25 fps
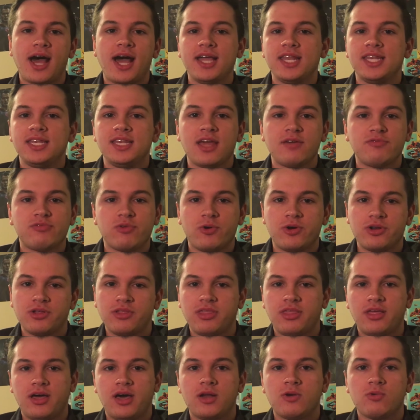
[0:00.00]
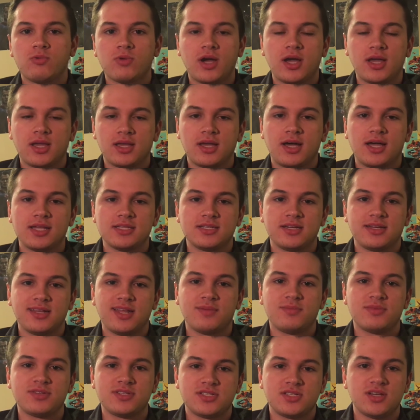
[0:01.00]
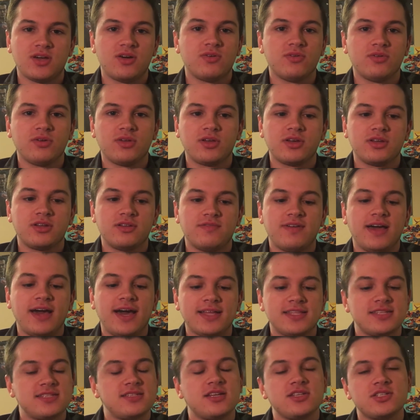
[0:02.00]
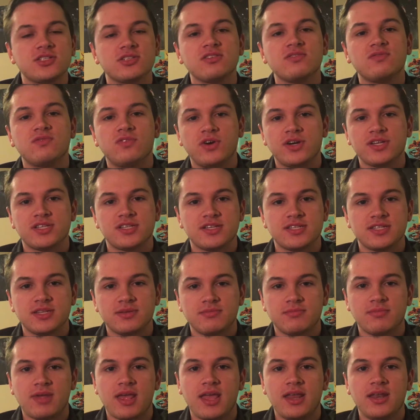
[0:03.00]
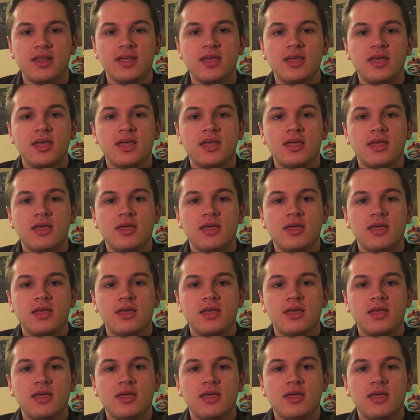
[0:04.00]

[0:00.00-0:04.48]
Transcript: I never would have thought Ryan Gosling and Emma Stone could have had such good voices and made,